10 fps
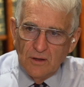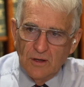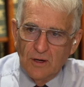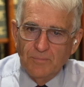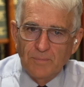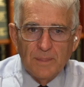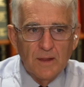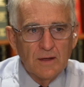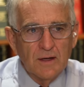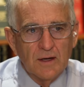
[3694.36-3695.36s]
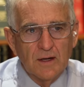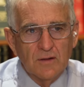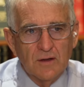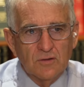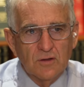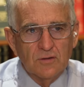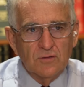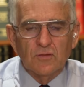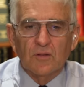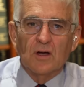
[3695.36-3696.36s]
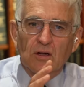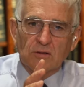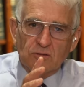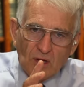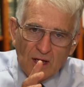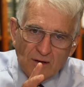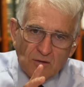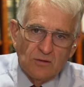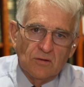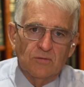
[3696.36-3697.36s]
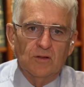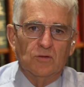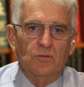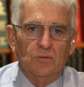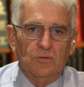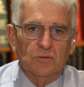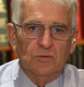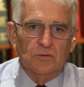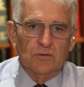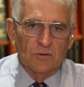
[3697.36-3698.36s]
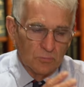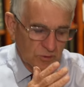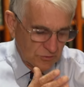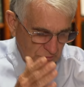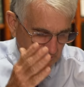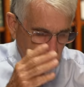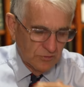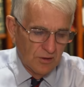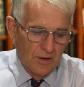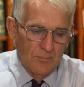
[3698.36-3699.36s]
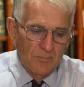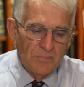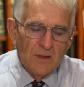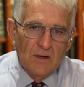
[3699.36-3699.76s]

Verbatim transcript: uh, uh, is the gold standard in defence forces, and that we should do the same.